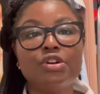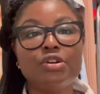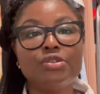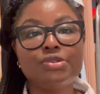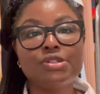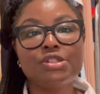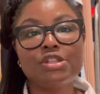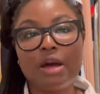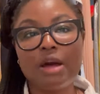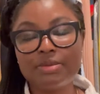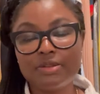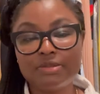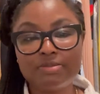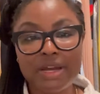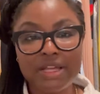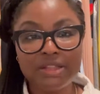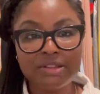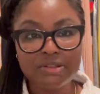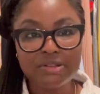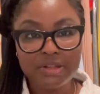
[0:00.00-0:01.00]
stopped
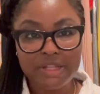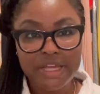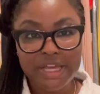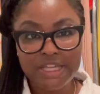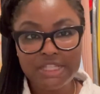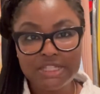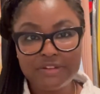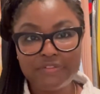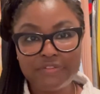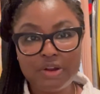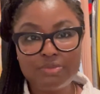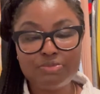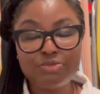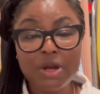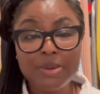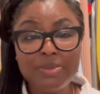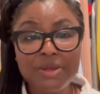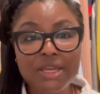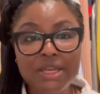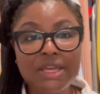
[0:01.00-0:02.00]
my legs from
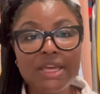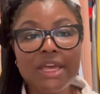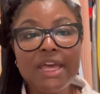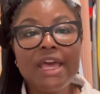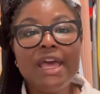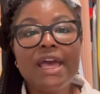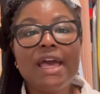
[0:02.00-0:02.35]
rubbing.